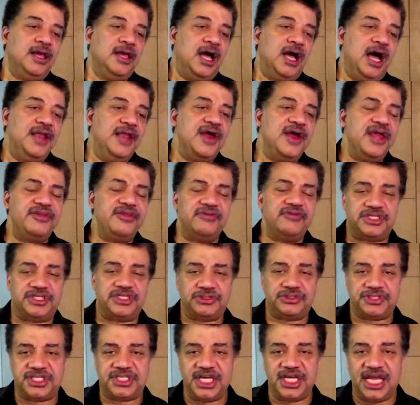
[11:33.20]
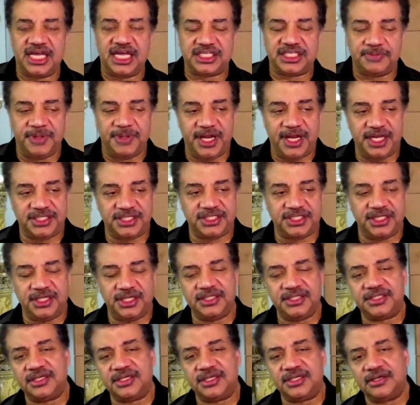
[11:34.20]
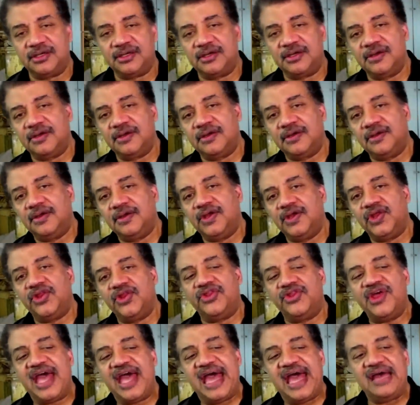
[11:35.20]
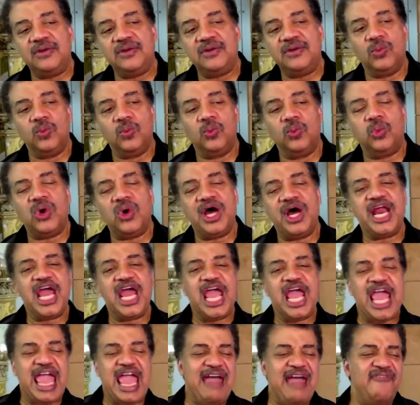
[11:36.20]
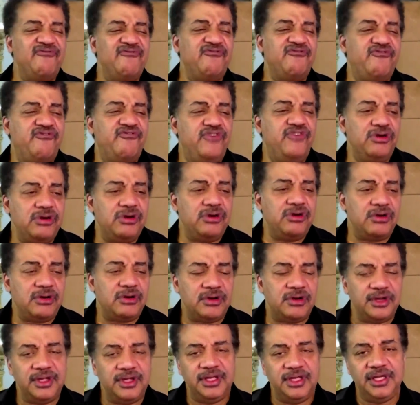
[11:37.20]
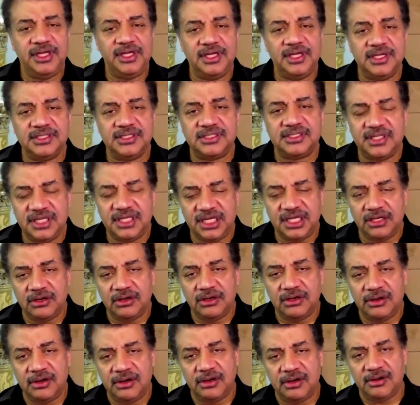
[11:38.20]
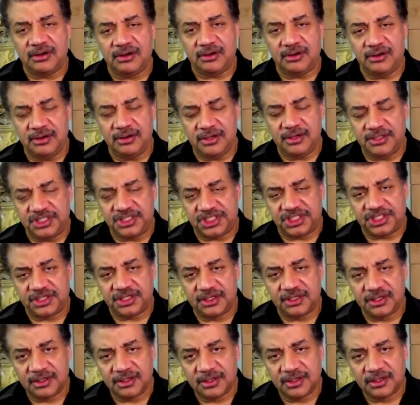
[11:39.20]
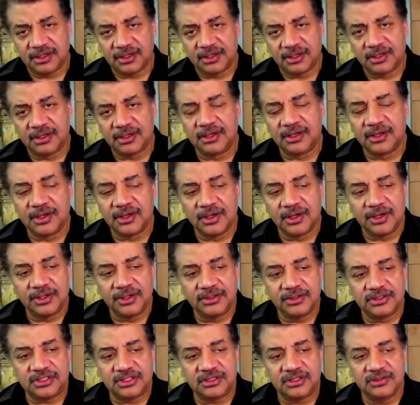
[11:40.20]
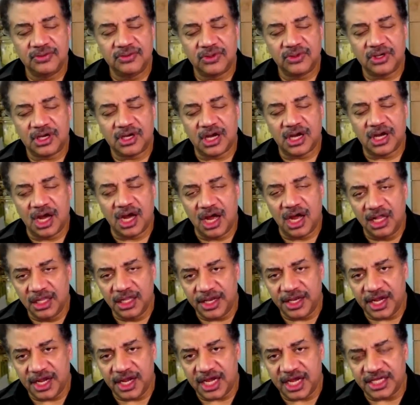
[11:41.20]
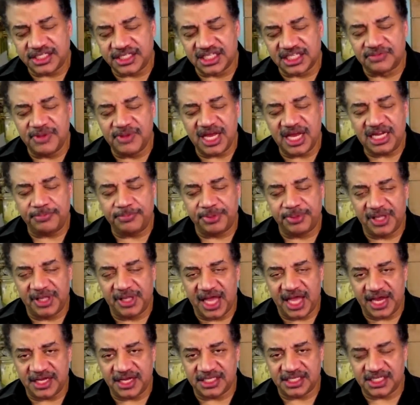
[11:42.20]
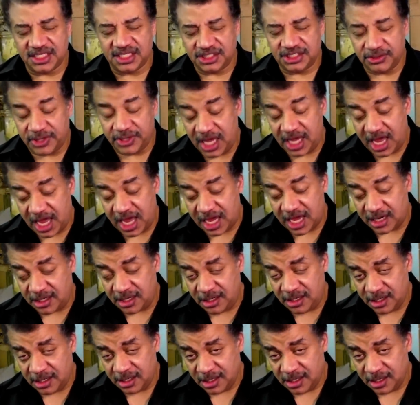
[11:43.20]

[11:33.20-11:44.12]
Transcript: Another interesting explanation is that whatever is the urge to colonize as many planets as you can,